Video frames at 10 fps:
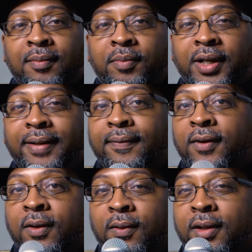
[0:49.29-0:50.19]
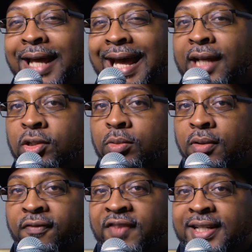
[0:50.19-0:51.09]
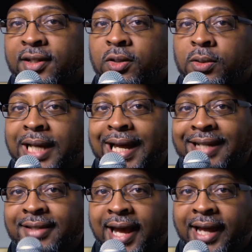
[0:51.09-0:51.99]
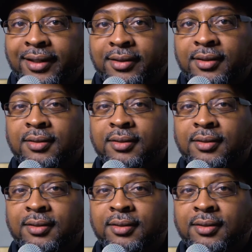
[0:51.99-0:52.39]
but with actual physical contact.